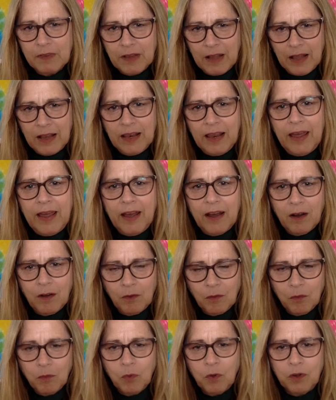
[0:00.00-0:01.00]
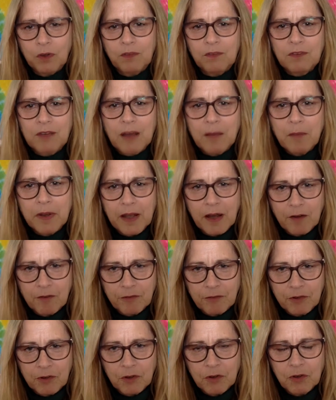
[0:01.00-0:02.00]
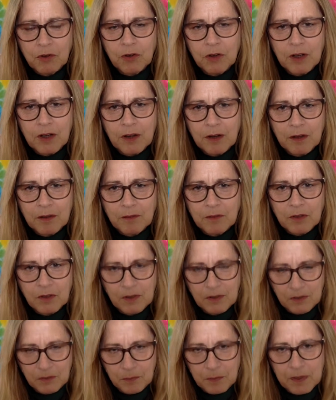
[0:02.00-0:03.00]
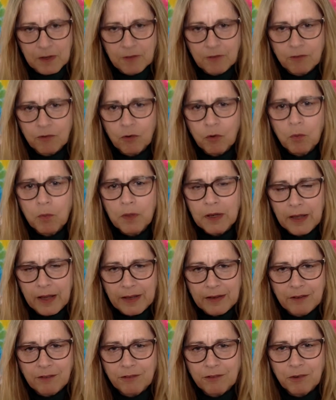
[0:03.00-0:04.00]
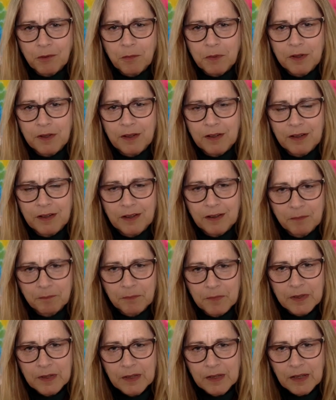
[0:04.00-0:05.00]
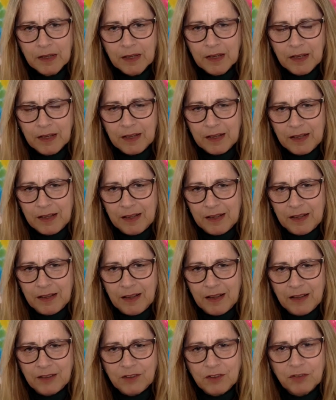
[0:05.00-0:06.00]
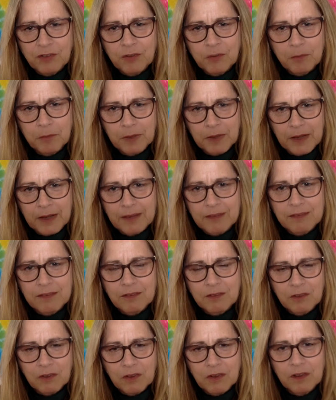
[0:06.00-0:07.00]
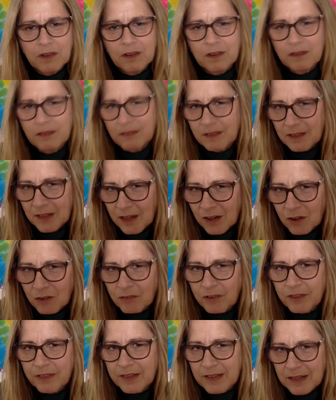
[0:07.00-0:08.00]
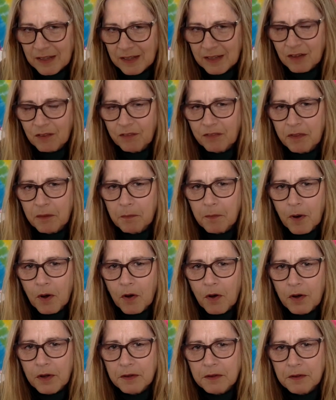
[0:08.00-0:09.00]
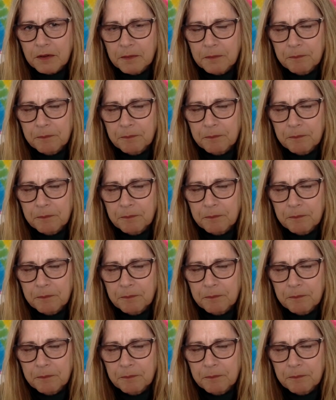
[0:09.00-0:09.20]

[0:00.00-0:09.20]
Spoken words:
allow what's coming up for you to come. It's being formulated from a different place to the overthinking of the mind.